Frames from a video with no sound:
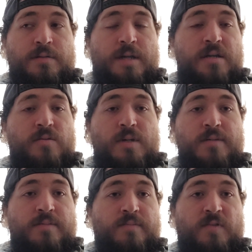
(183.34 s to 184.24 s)
I don't want
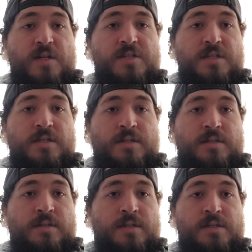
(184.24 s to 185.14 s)
him rushing
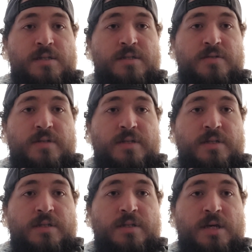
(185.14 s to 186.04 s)
his injury.
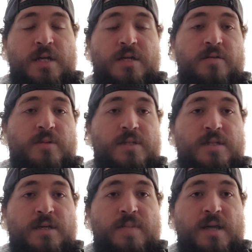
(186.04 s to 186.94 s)
I know he wants to
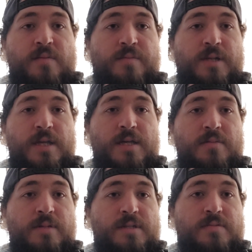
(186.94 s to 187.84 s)
come back and play
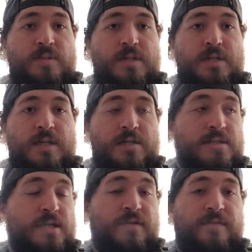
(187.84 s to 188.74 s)
him this week against
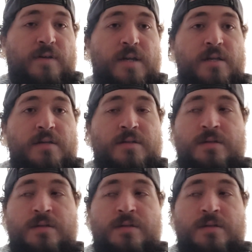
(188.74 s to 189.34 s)
San Fran.